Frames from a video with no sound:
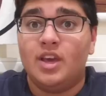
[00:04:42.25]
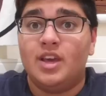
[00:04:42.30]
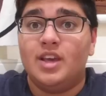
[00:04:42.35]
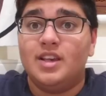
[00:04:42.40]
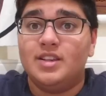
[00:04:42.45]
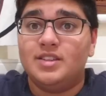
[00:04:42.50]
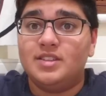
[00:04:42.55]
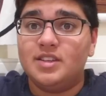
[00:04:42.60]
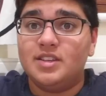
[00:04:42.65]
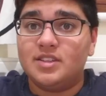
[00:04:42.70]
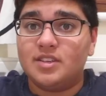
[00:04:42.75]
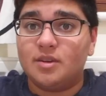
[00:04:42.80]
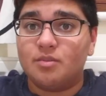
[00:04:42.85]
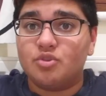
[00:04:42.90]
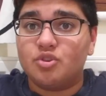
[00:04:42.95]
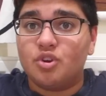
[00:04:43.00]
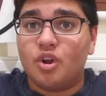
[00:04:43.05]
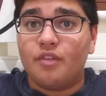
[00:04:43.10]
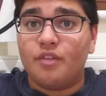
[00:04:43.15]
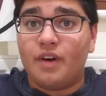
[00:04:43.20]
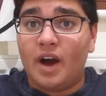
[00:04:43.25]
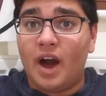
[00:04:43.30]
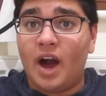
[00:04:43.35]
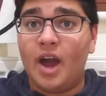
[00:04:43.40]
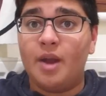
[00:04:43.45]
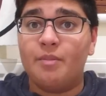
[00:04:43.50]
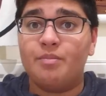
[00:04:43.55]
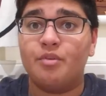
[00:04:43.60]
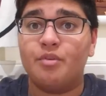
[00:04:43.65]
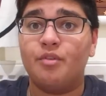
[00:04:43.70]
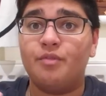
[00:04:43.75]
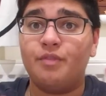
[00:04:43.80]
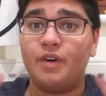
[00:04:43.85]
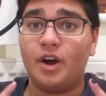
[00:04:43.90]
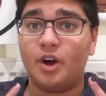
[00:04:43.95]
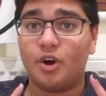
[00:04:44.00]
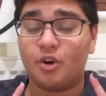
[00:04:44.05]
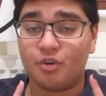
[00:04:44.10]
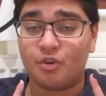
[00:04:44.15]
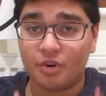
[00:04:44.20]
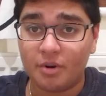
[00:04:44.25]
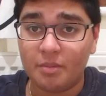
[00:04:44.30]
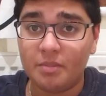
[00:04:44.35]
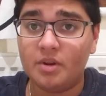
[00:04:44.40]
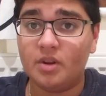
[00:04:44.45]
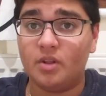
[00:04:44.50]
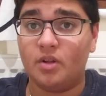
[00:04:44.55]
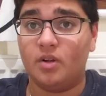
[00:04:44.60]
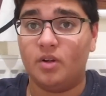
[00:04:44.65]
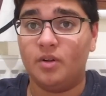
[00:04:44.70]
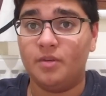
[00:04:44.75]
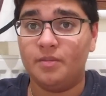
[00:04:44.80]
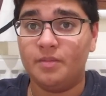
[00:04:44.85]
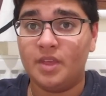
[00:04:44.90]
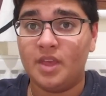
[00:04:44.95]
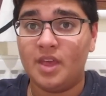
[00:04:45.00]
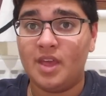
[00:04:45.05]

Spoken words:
Is he some sort of high-profile criminal